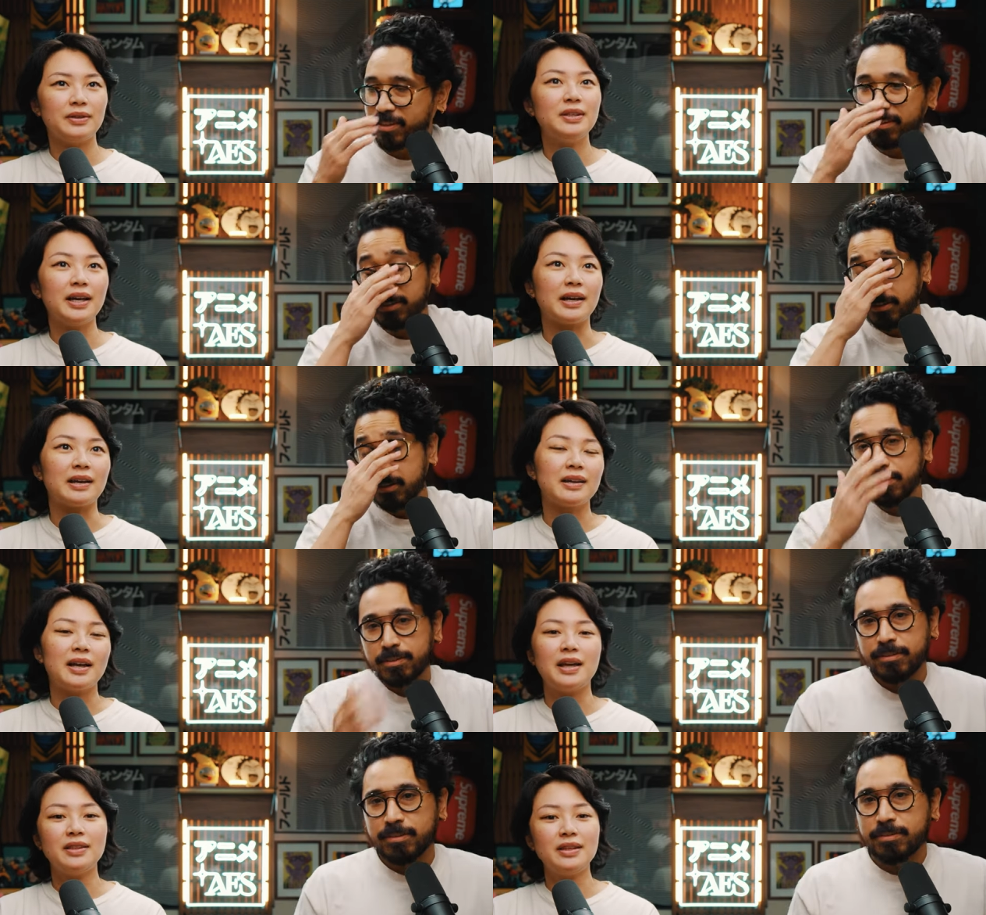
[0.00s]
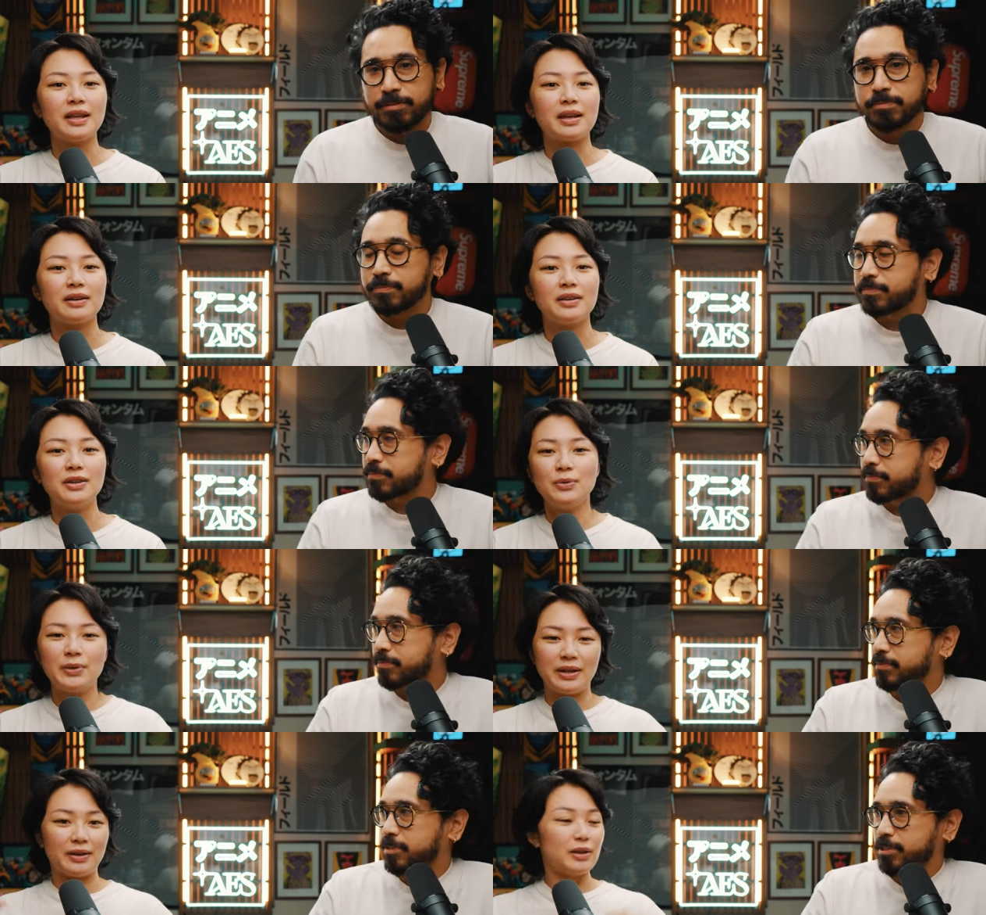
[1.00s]
Speaker 1: Yeah, and then like you know when
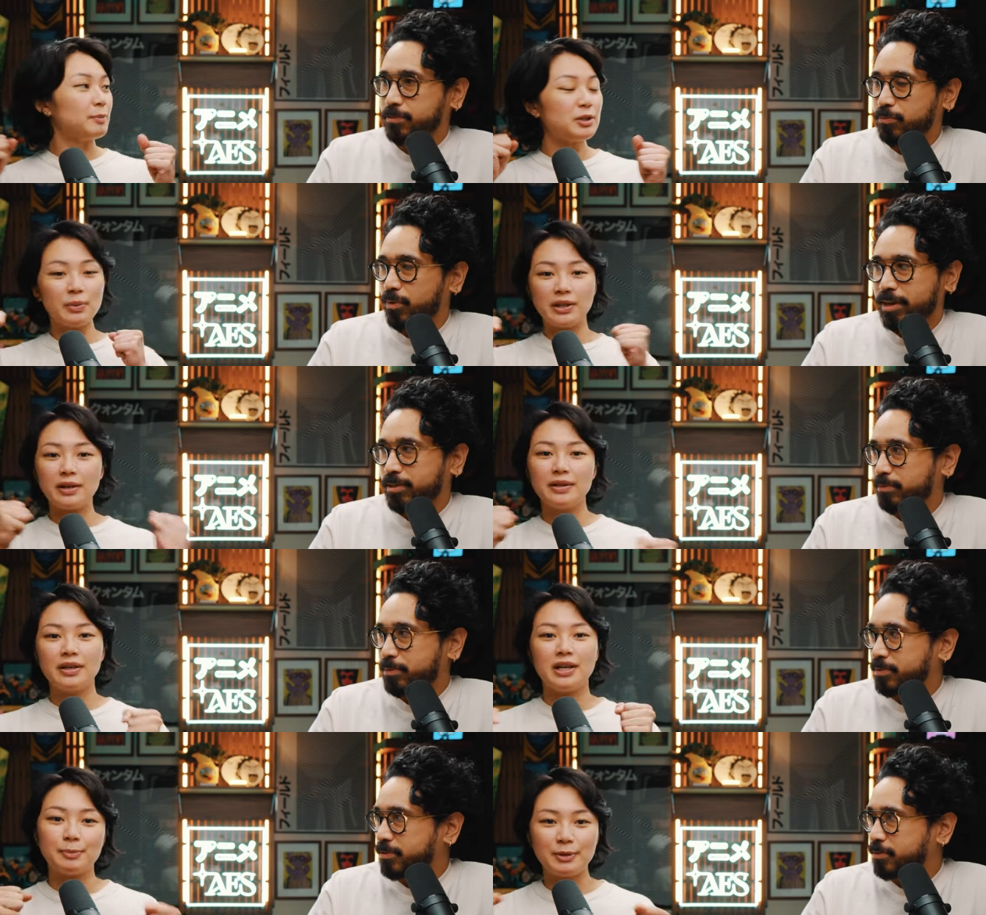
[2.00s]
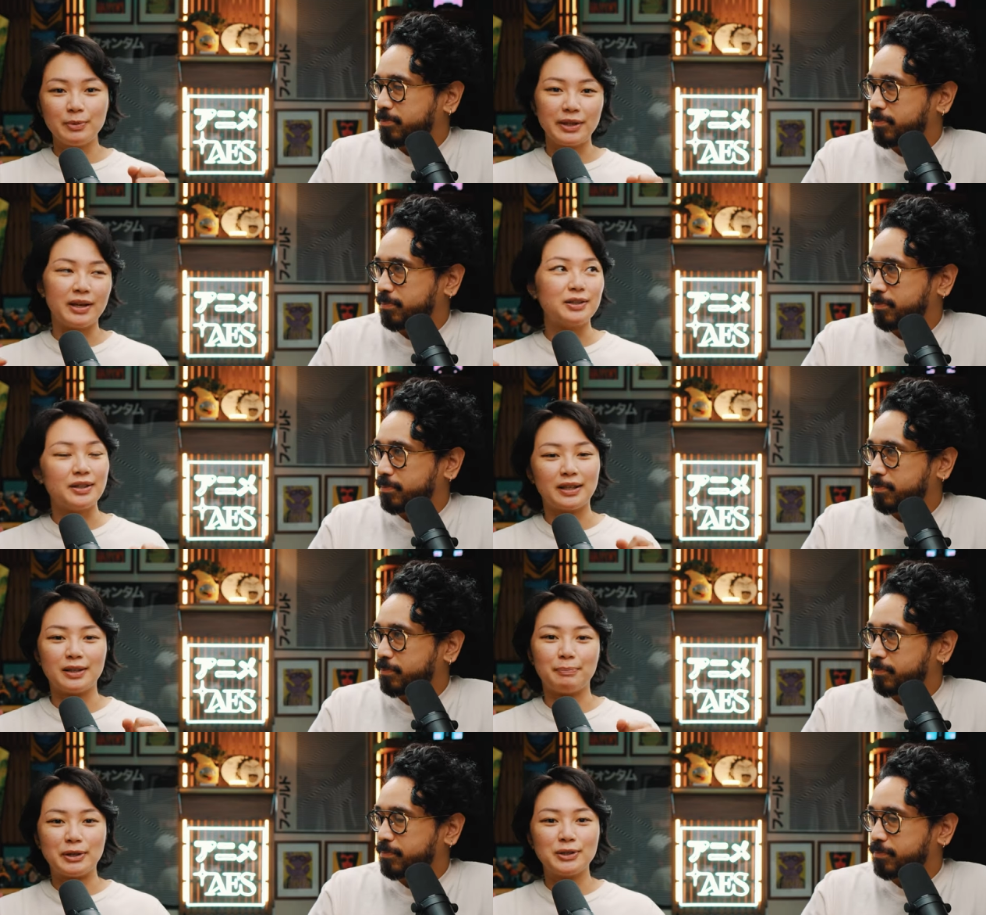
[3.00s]
like he's especially when they, especially when they got to like the
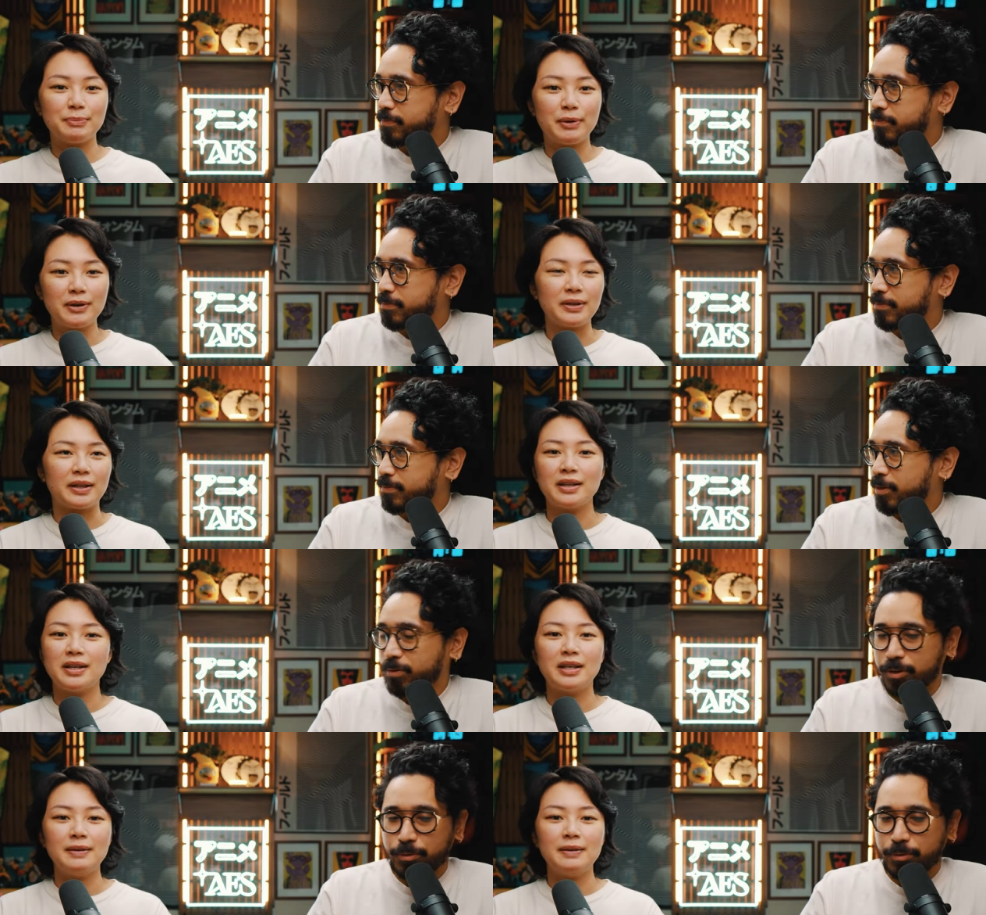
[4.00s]
punching part, like oh the he,